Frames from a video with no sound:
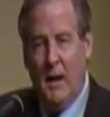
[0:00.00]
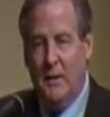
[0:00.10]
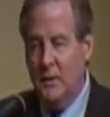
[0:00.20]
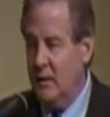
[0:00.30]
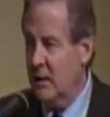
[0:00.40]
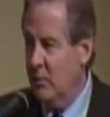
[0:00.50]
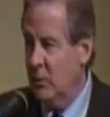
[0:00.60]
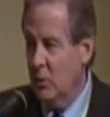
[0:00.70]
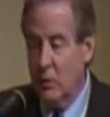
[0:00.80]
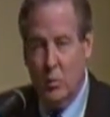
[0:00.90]
I think
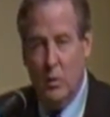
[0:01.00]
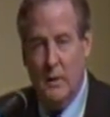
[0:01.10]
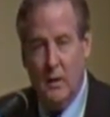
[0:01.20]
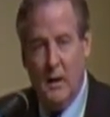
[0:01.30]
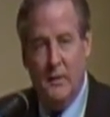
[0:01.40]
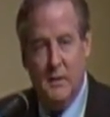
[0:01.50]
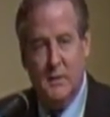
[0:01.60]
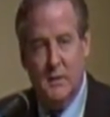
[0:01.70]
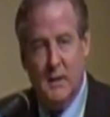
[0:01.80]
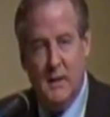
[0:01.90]
I'm the only one on
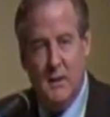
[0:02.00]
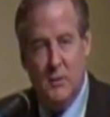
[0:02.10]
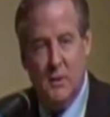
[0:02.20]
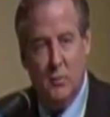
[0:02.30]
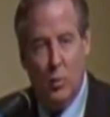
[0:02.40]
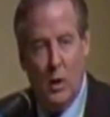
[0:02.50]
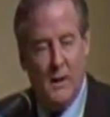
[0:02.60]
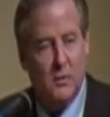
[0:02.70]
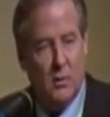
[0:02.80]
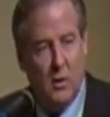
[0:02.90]
this stage that
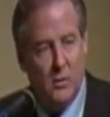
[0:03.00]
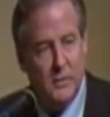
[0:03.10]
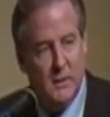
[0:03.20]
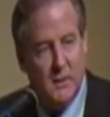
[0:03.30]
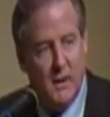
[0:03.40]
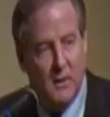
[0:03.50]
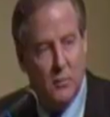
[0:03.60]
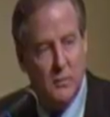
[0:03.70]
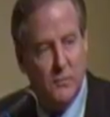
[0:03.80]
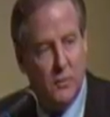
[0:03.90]
walked the halls of
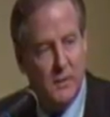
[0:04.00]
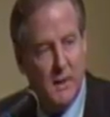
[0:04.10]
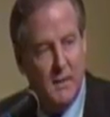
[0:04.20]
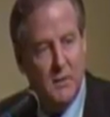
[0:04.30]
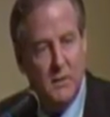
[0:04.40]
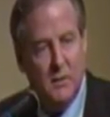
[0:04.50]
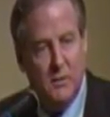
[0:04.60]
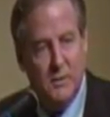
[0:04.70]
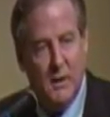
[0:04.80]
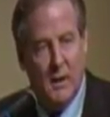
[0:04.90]
Congress. For 10
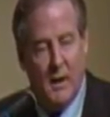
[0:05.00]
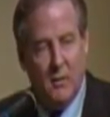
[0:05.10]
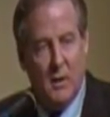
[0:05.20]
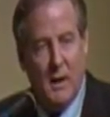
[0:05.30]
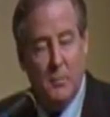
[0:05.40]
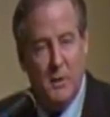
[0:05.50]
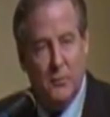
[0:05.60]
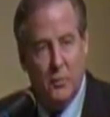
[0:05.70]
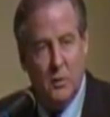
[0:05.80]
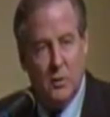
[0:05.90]
years, I
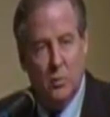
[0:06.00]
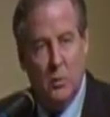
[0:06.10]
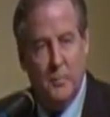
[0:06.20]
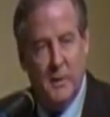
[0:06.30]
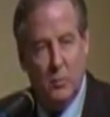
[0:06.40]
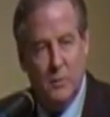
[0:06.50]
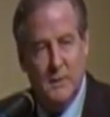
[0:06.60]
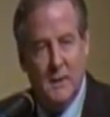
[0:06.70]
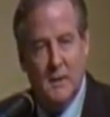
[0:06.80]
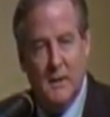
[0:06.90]
lobbied for a group that
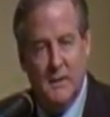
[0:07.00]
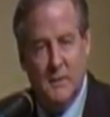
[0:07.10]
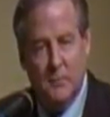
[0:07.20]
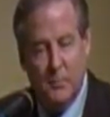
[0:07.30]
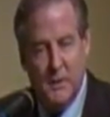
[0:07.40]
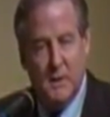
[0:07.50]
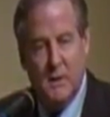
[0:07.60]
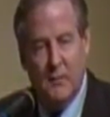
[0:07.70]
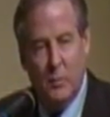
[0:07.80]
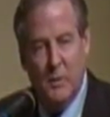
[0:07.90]
was against big
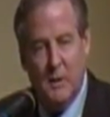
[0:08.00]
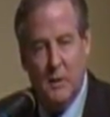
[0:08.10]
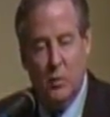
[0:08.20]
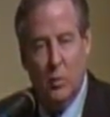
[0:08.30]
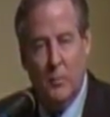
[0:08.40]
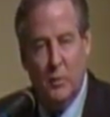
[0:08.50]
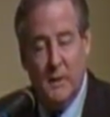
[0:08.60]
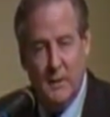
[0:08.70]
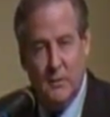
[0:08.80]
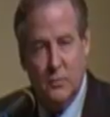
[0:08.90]
government and
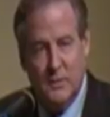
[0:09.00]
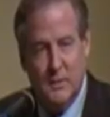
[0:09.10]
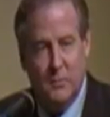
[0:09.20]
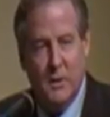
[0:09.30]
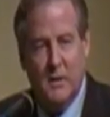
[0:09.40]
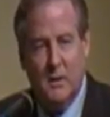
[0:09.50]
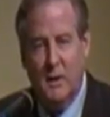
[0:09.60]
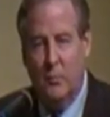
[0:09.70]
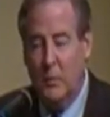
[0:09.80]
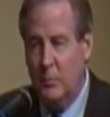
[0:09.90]
corporate interests, the Better
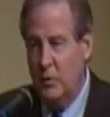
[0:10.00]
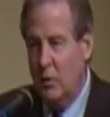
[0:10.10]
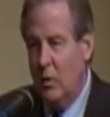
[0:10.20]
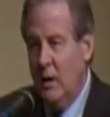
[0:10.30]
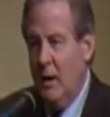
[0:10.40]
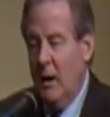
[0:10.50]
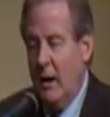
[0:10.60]
Government Bureau.